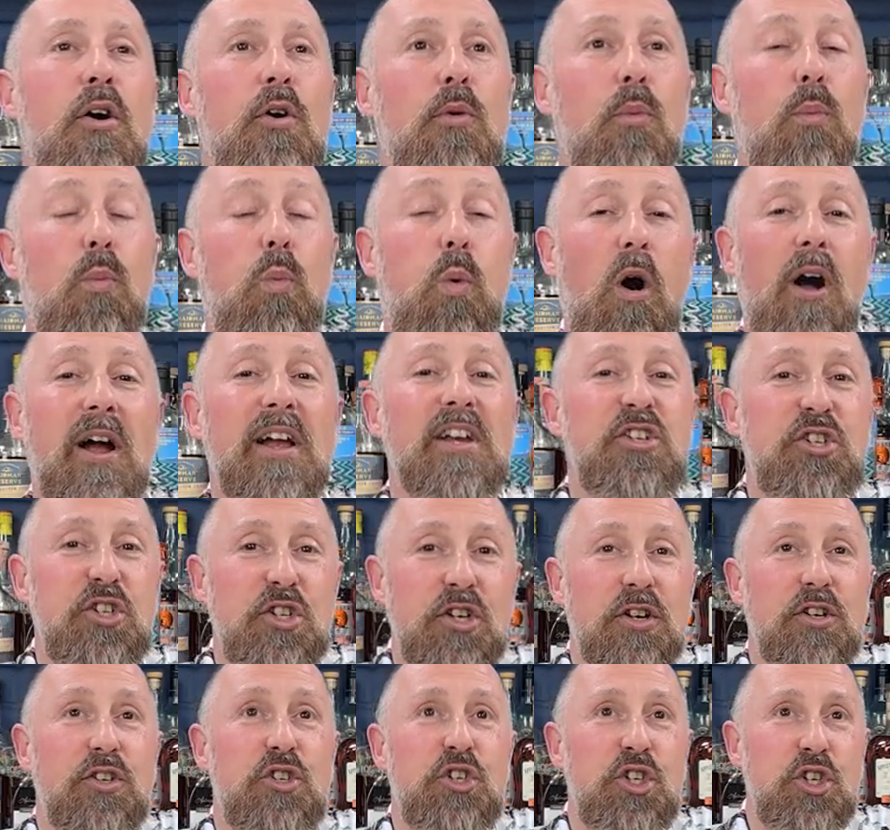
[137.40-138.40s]
why
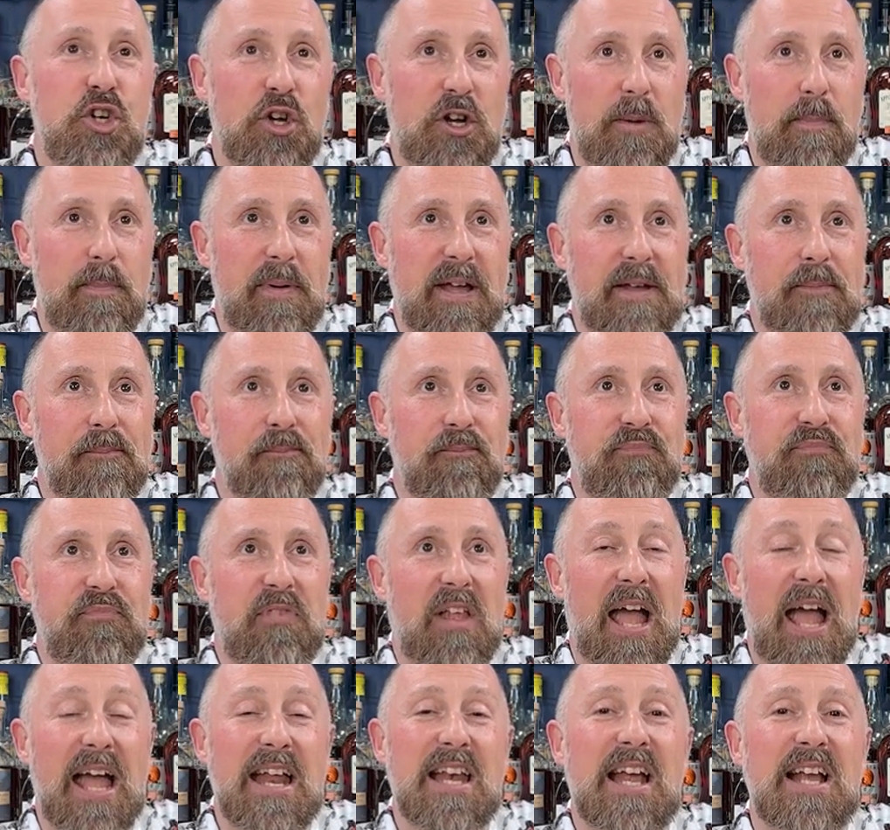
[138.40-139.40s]
sugar beet?
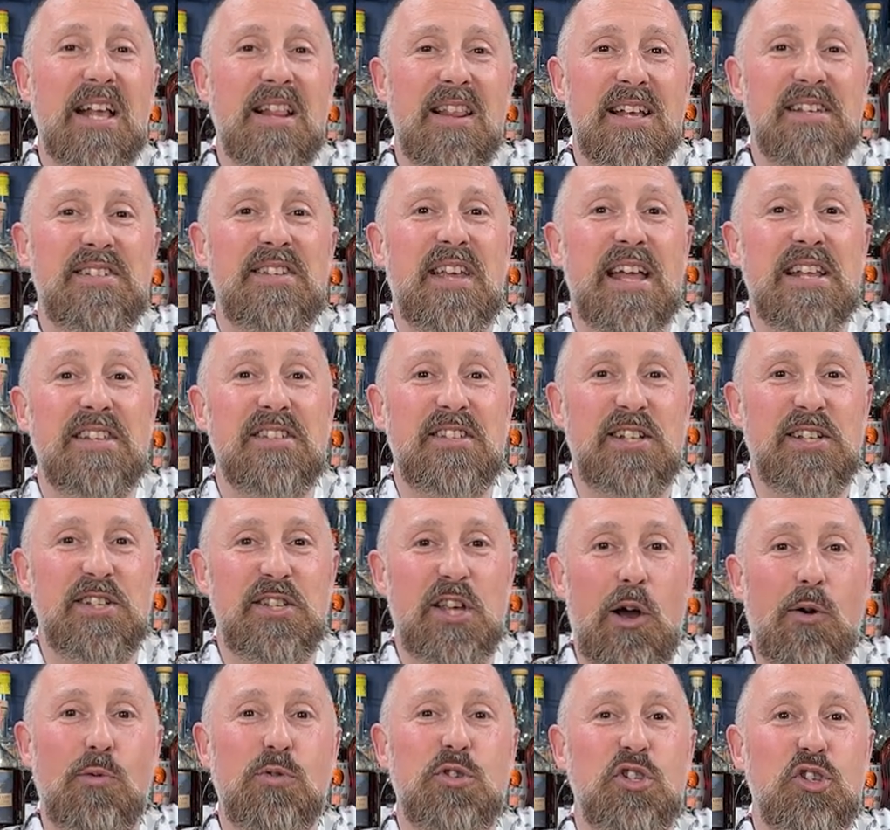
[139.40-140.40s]
And let's get into this
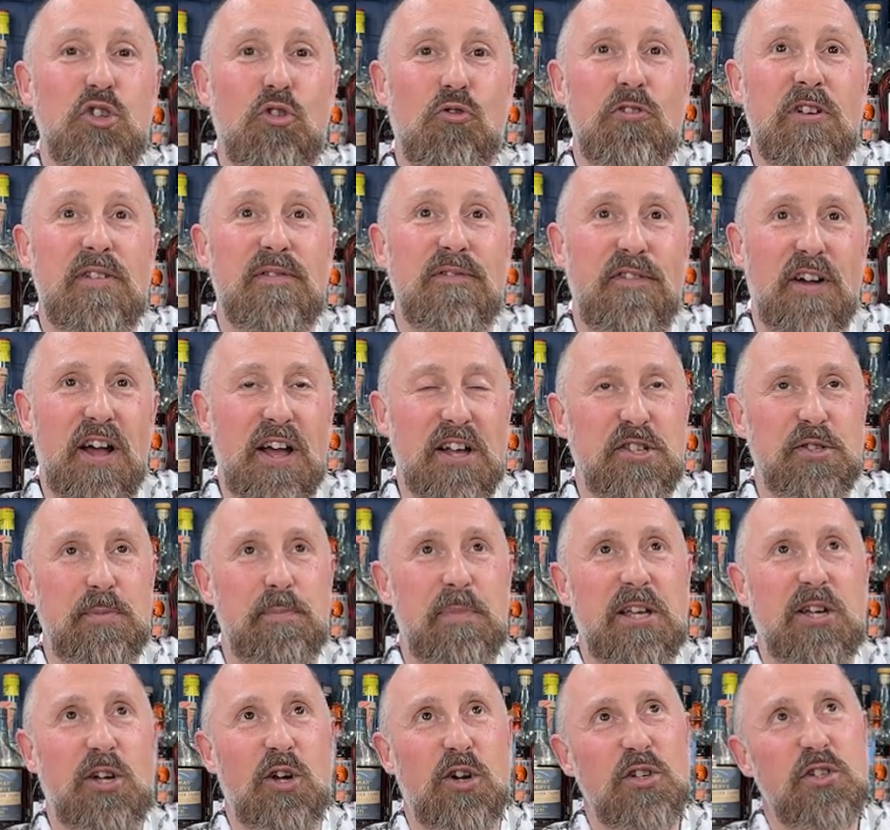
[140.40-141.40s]
whole story first,
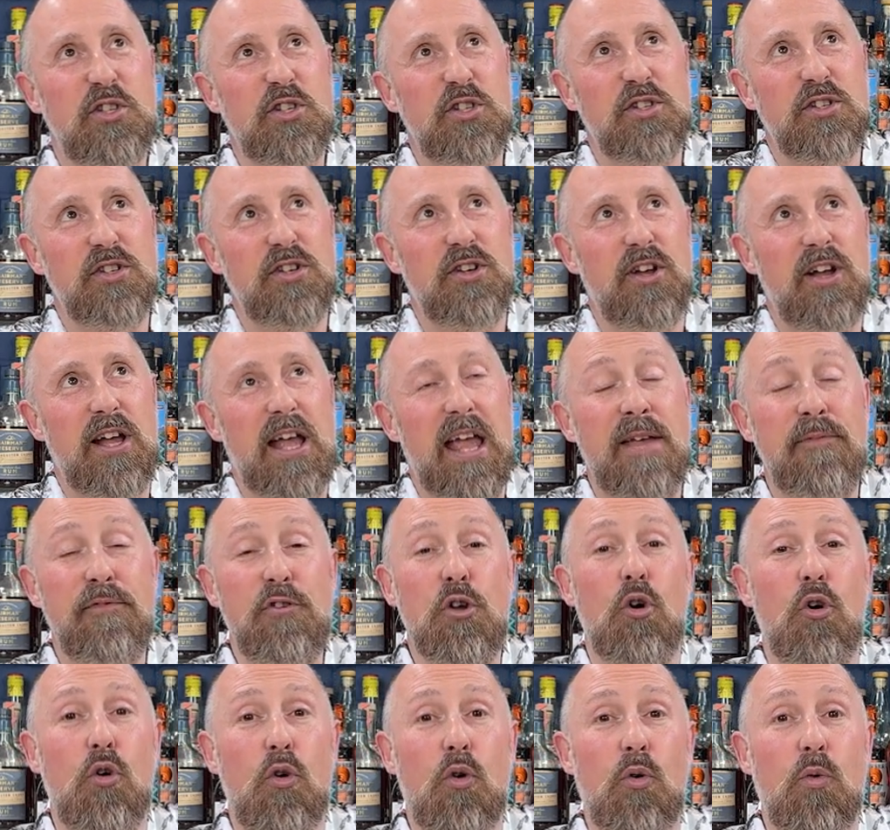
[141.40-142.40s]
because if
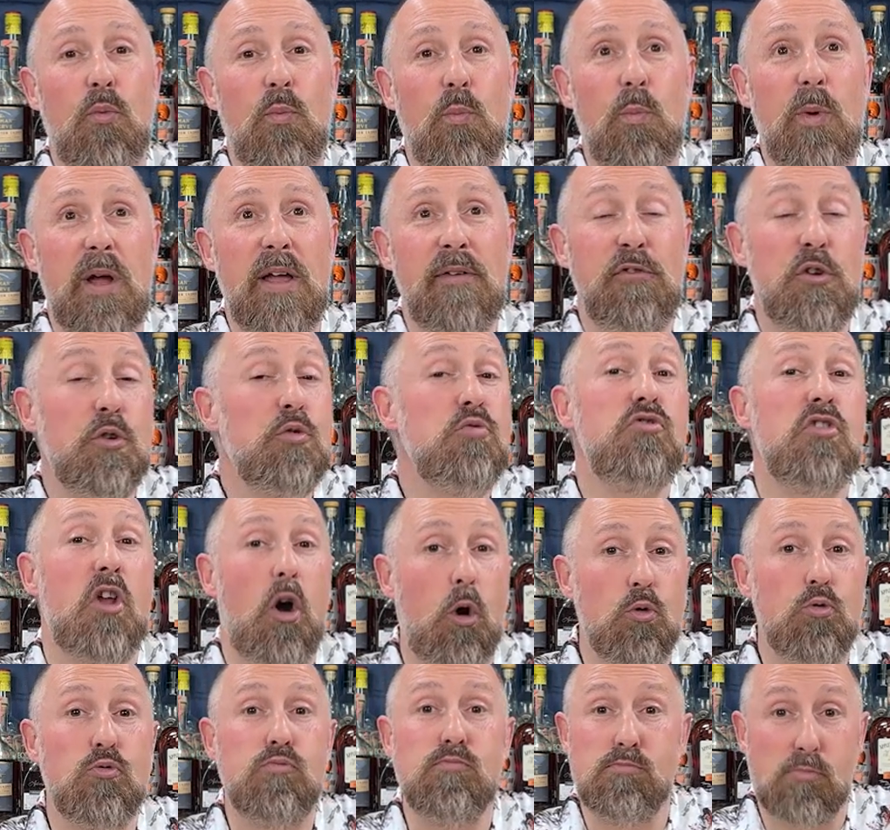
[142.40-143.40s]
you
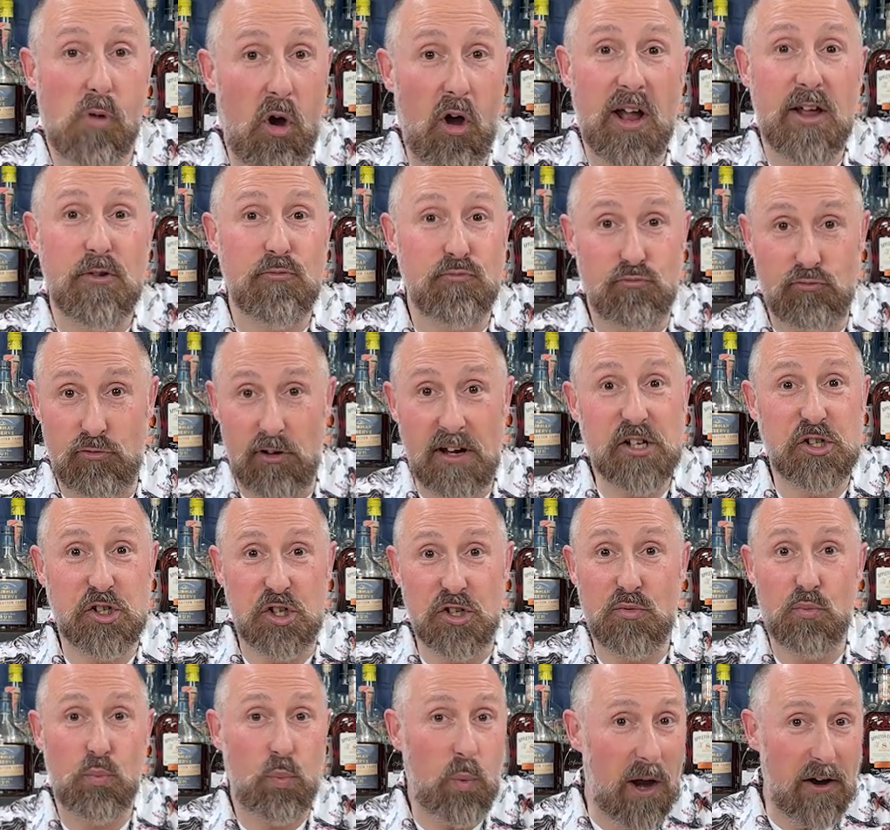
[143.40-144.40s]
know my
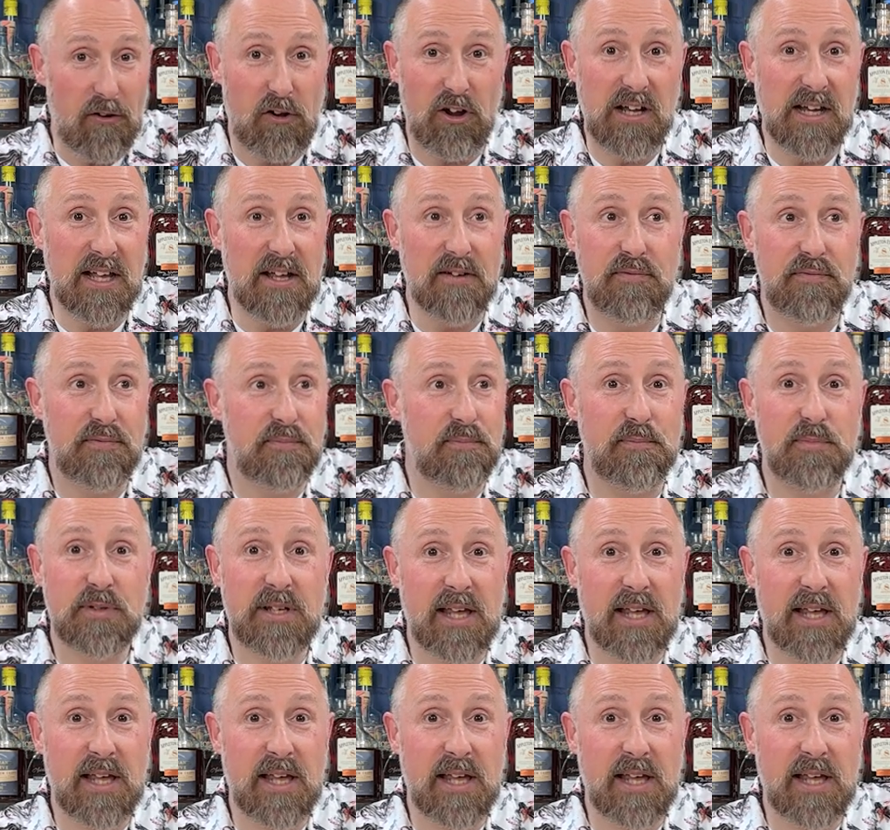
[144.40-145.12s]
region where I live,